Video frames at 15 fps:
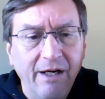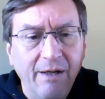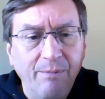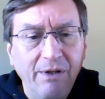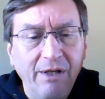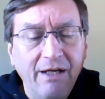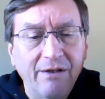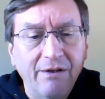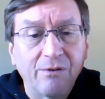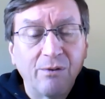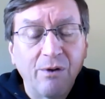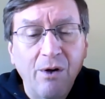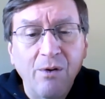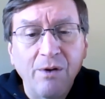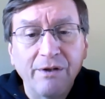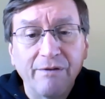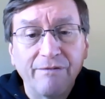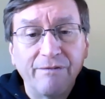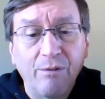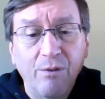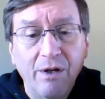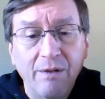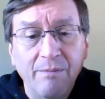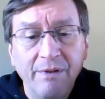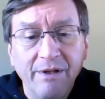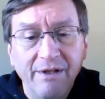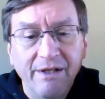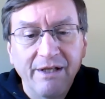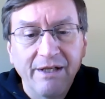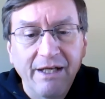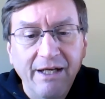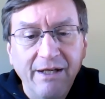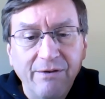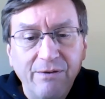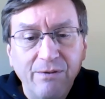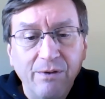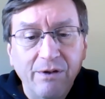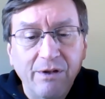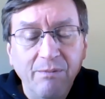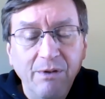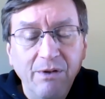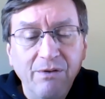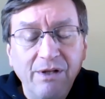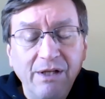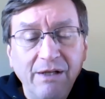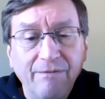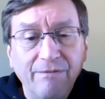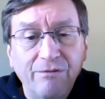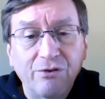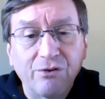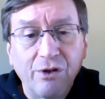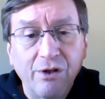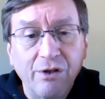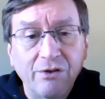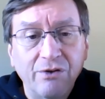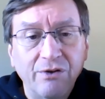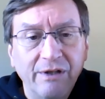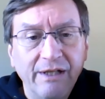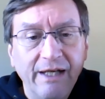began to grow and to form into a community of church